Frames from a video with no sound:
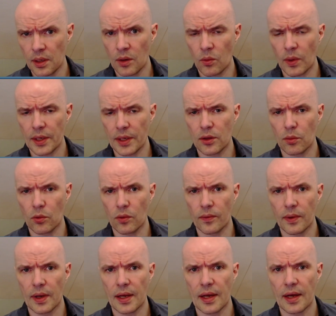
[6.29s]
White to move
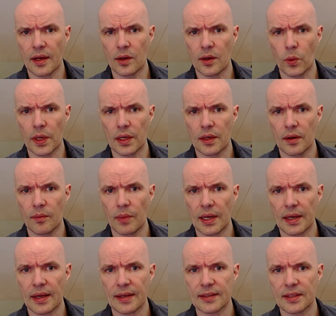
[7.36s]
and win. Black
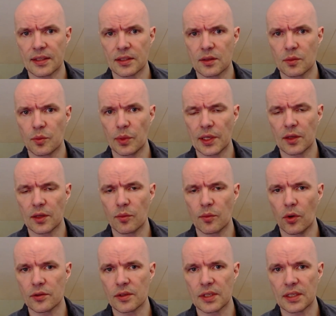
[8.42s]
has the split
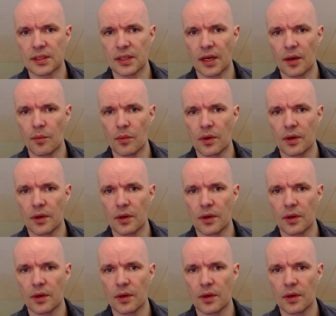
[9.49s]
pawns this time,